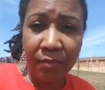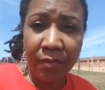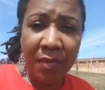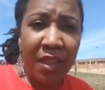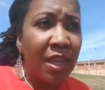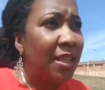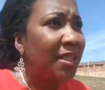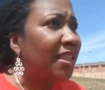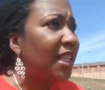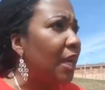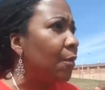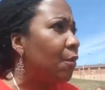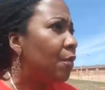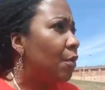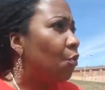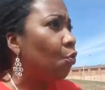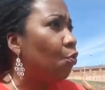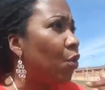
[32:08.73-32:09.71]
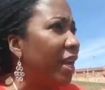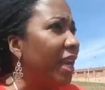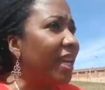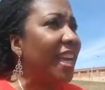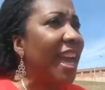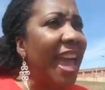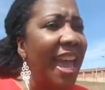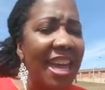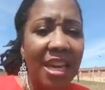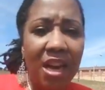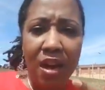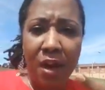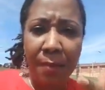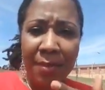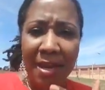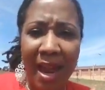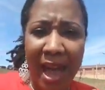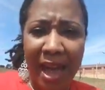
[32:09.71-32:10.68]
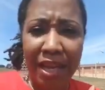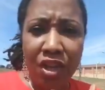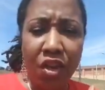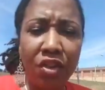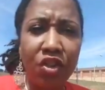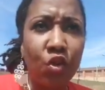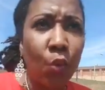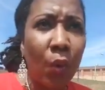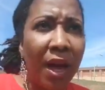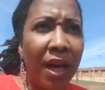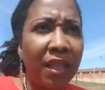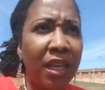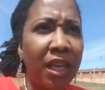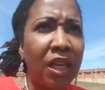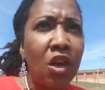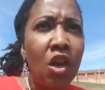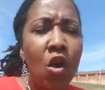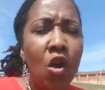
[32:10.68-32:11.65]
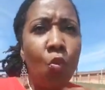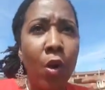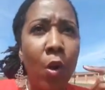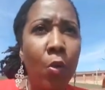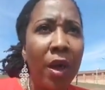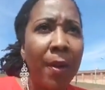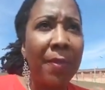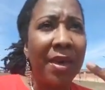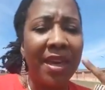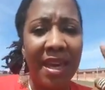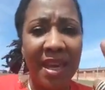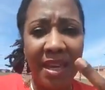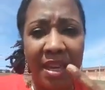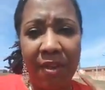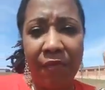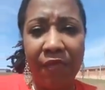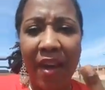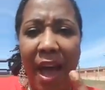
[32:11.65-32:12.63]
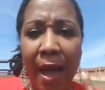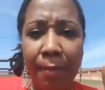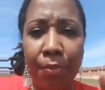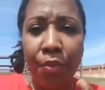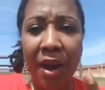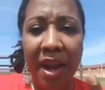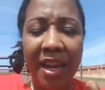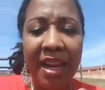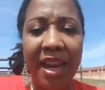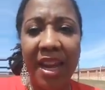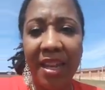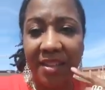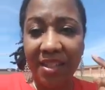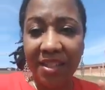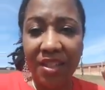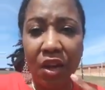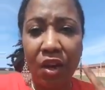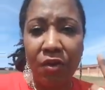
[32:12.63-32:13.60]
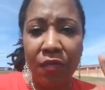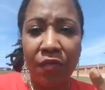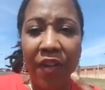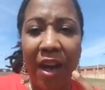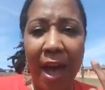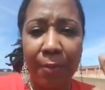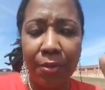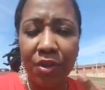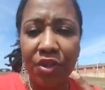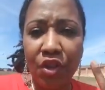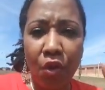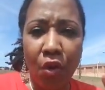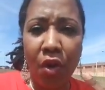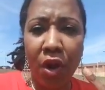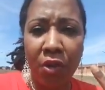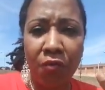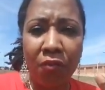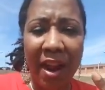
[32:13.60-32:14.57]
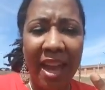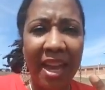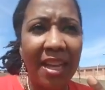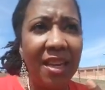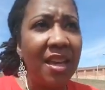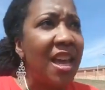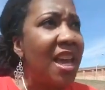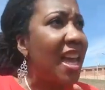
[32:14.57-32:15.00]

See, when it can't come nigh your dwelling, when we begin to vibrate at a certain vibratory rate,